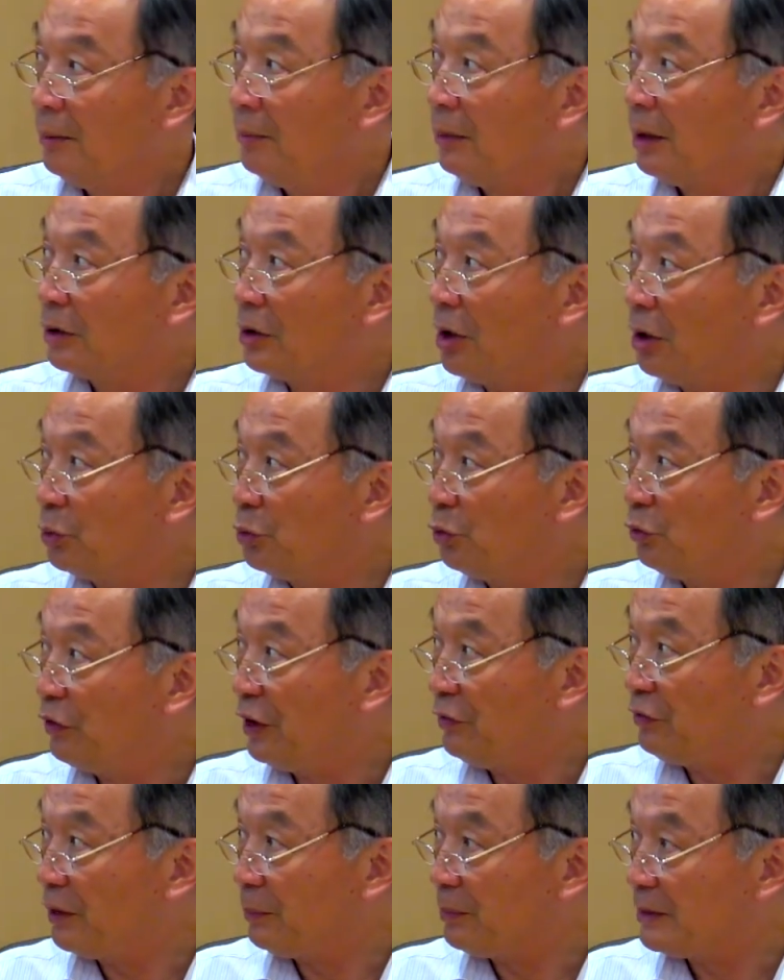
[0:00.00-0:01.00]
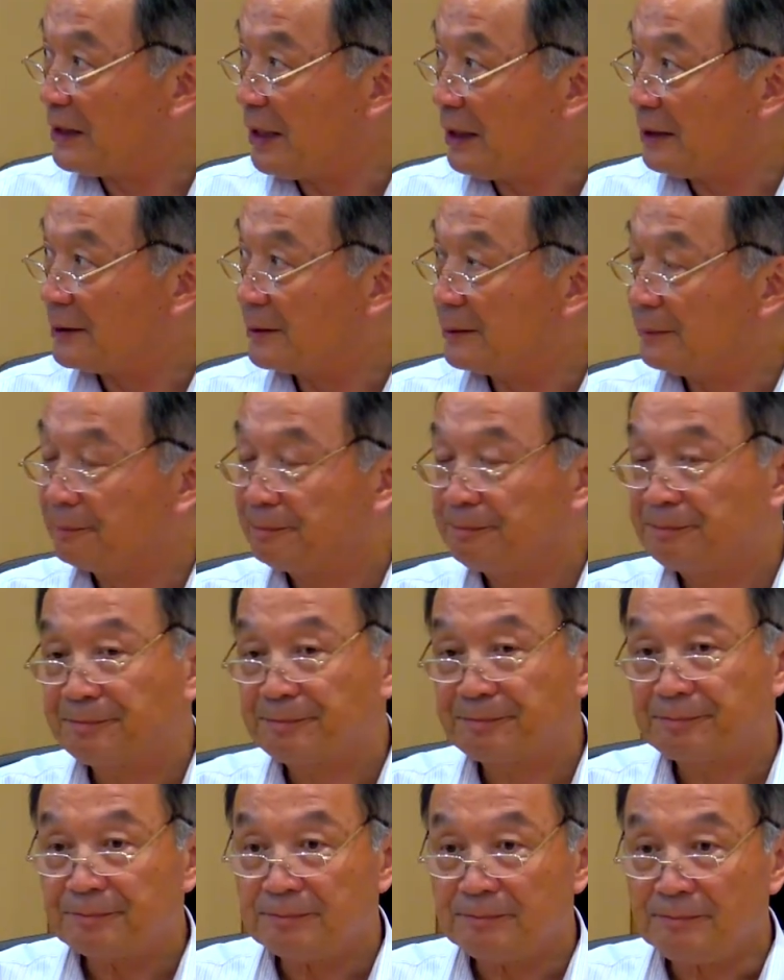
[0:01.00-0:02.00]
but down to 50%,
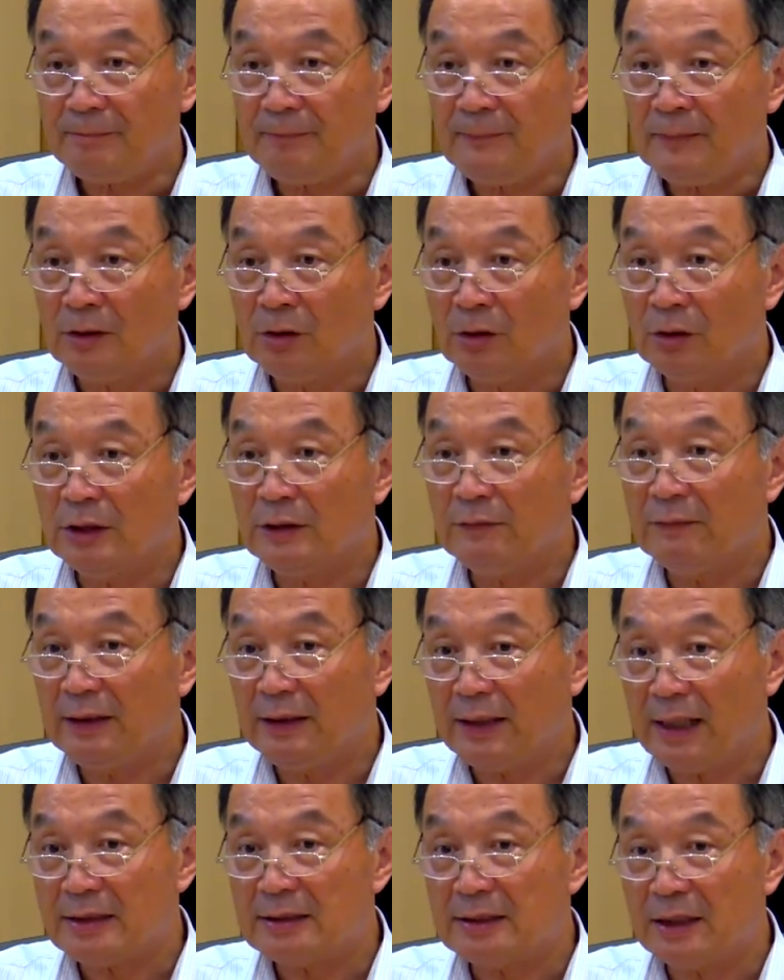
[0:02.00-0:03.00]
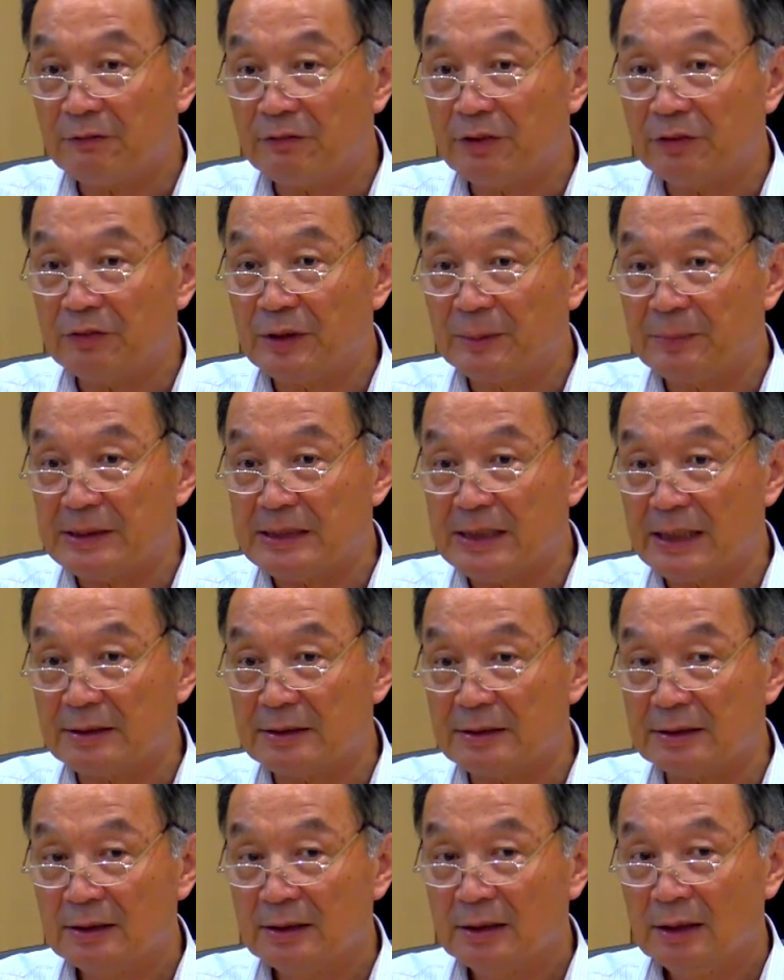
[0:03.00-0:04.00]
or even less than
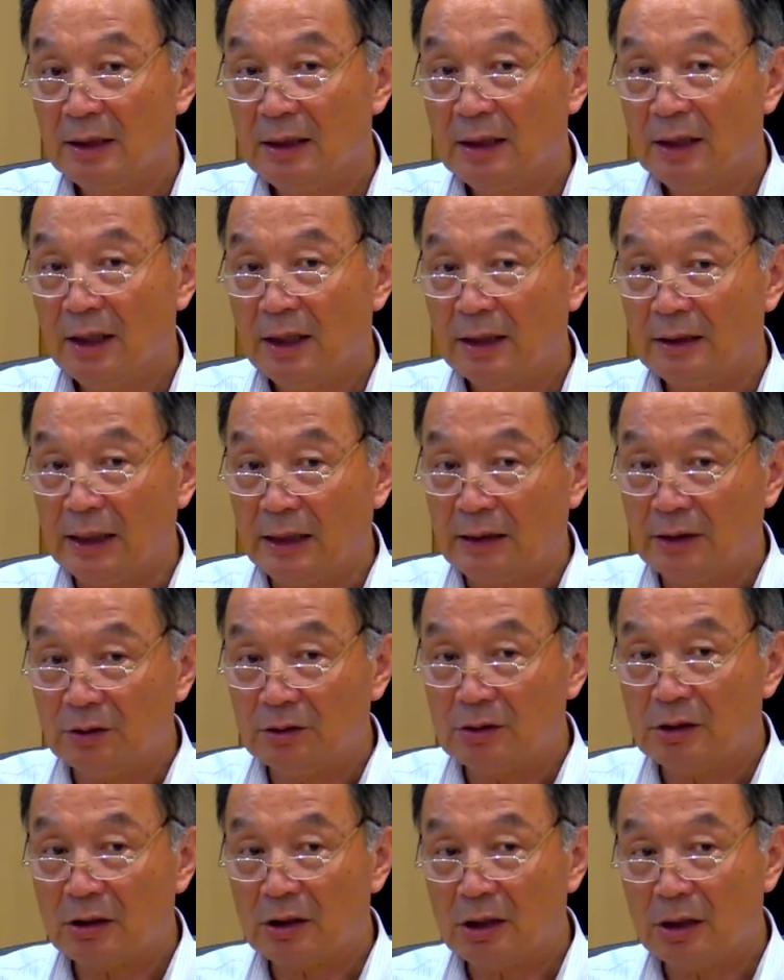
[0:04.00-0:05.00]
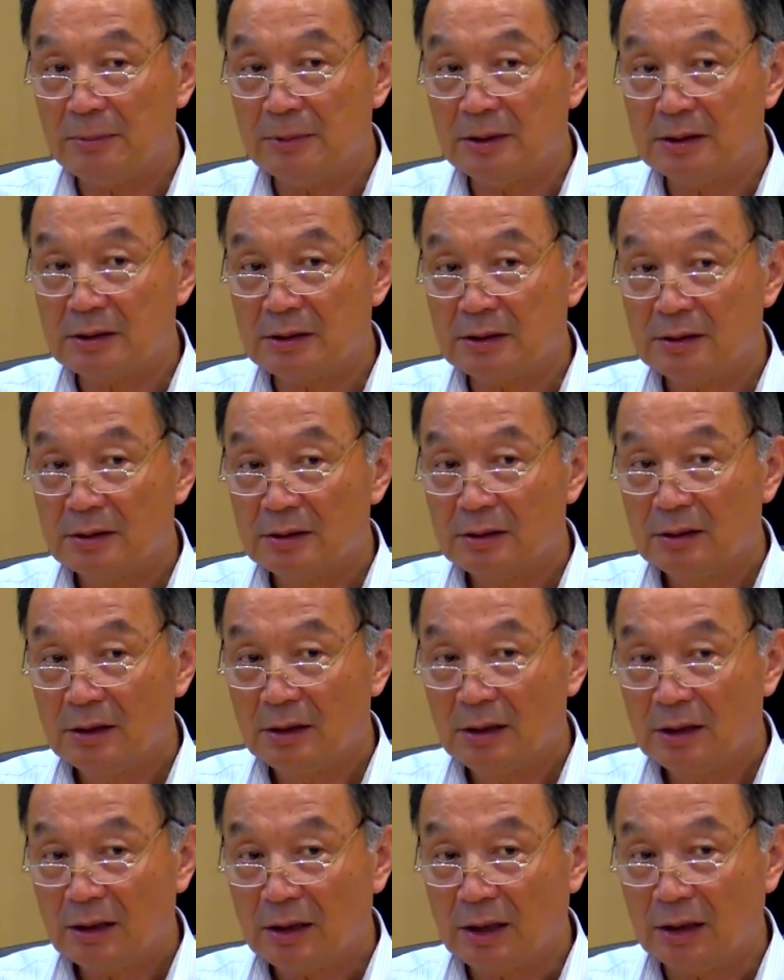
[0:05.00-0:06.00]
50%. And then local governments
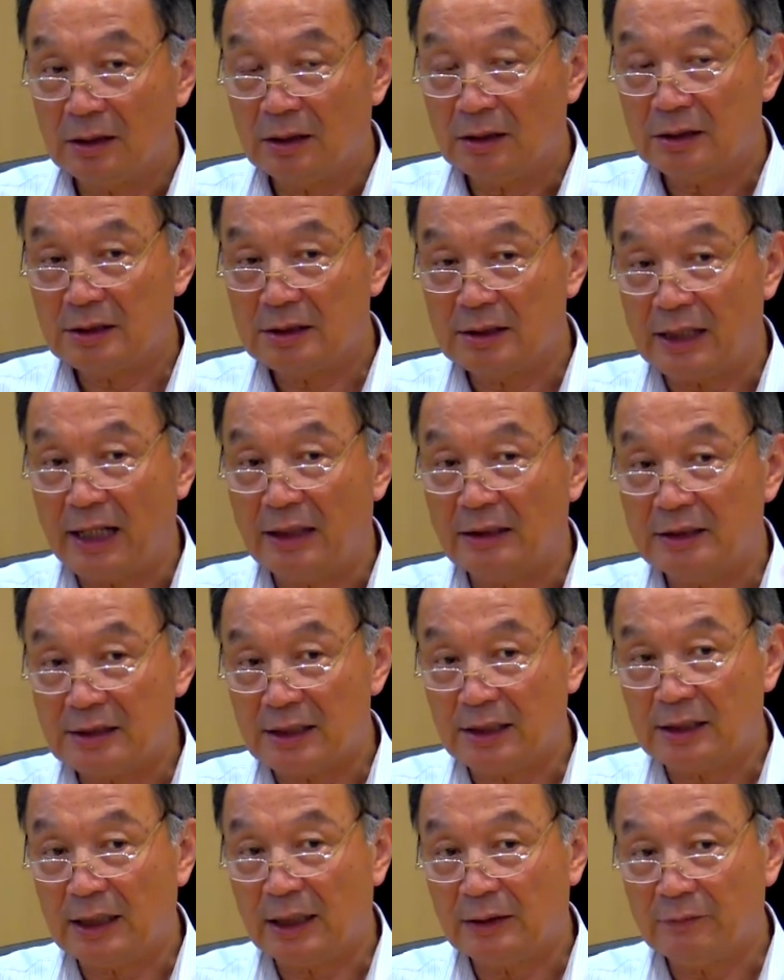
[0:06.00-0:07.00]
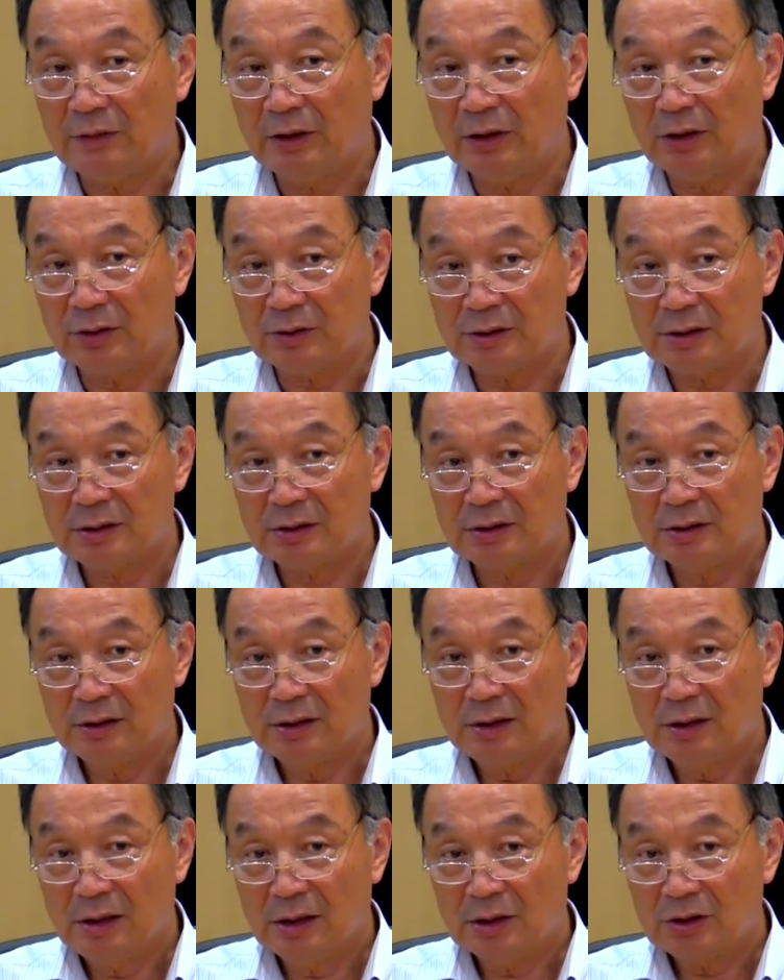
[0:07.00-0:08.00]
cannot stand such kind of loss.
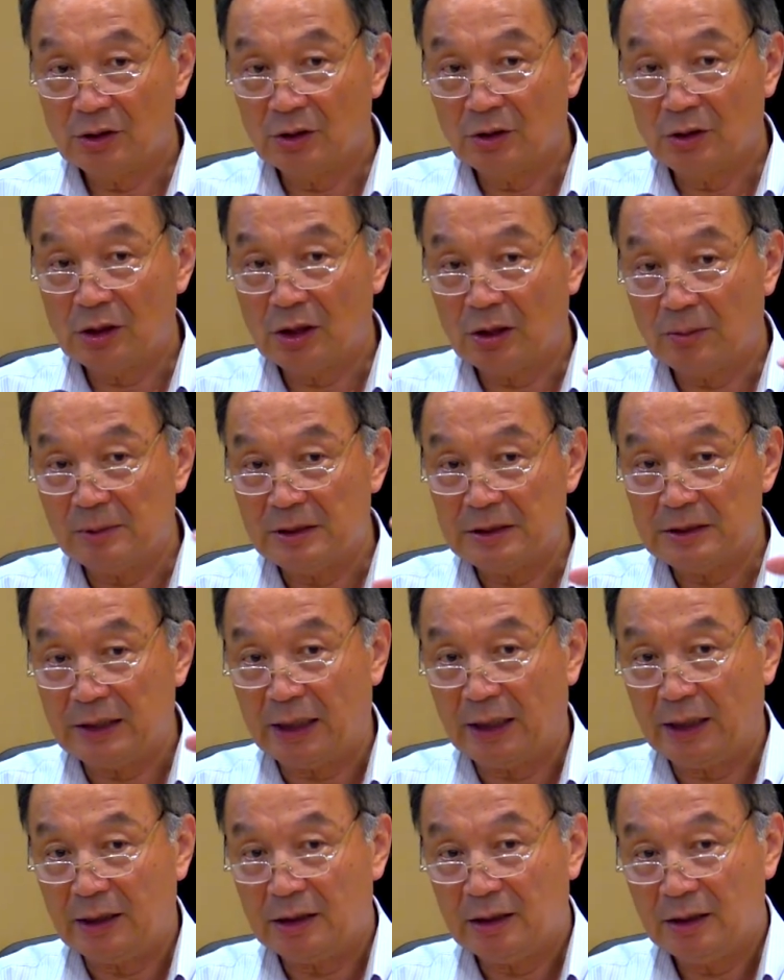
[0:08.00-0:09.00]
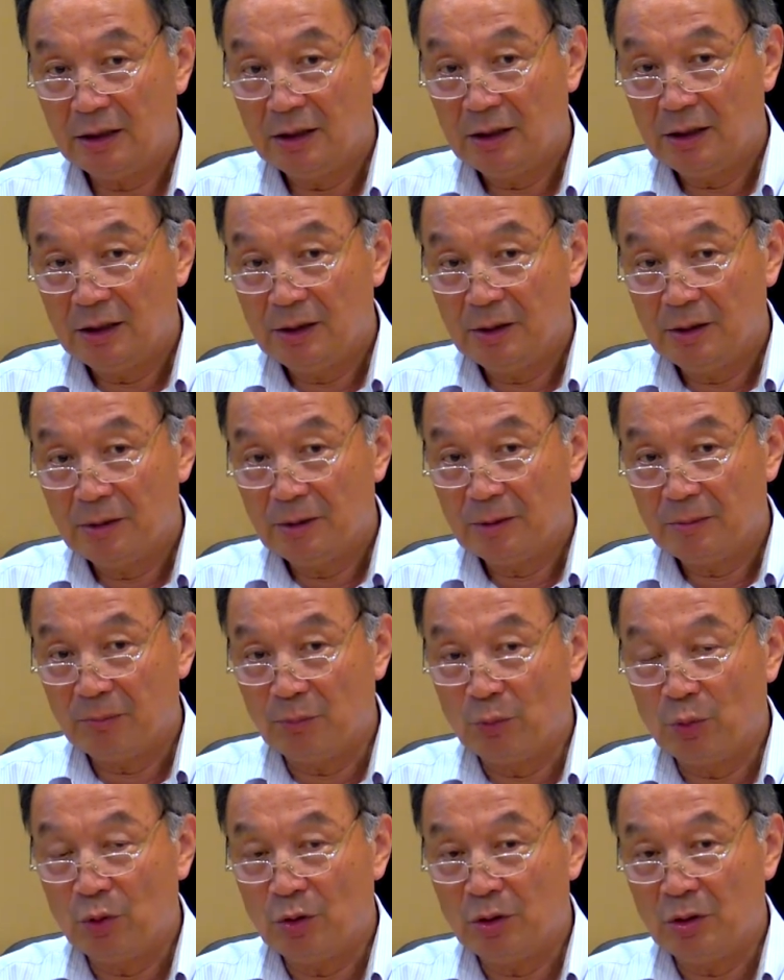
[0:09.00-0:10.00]
So local governments take
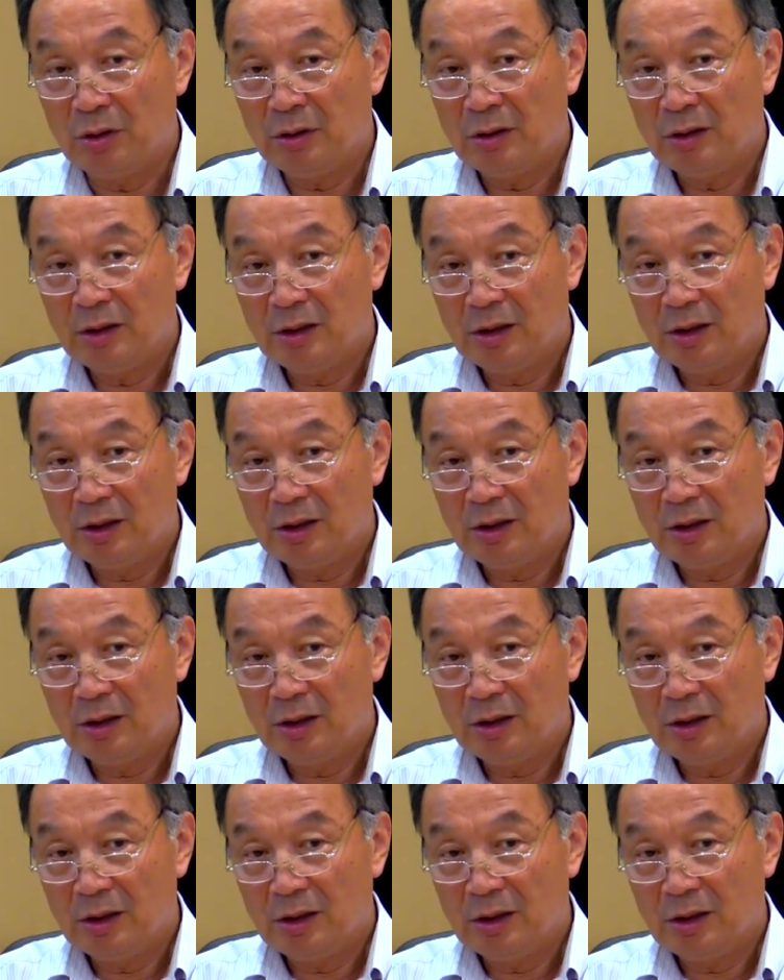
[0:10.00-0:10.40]
more